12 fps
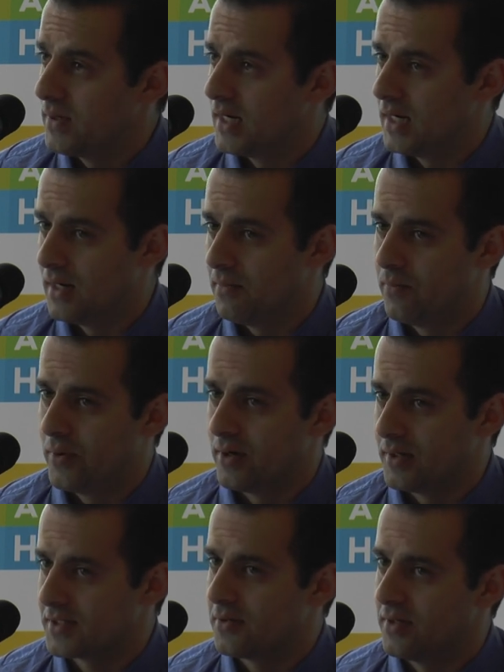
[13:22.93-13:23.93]
but
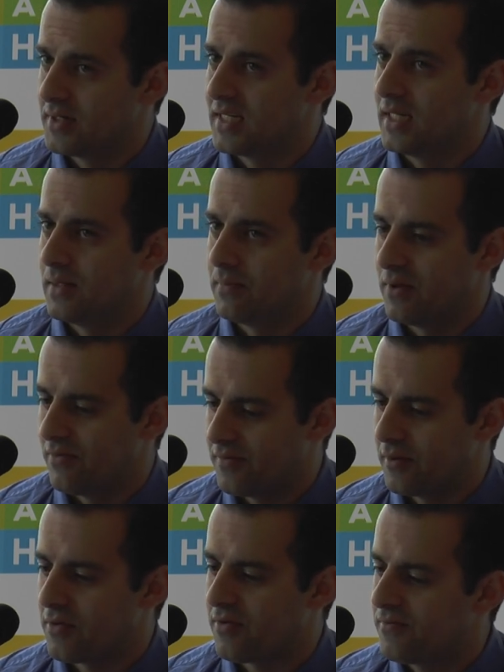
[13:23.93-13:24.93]
also the team, the
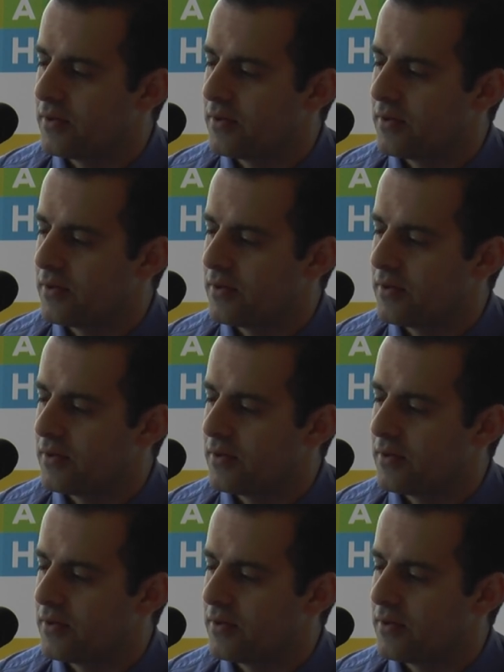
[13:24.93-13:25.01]
first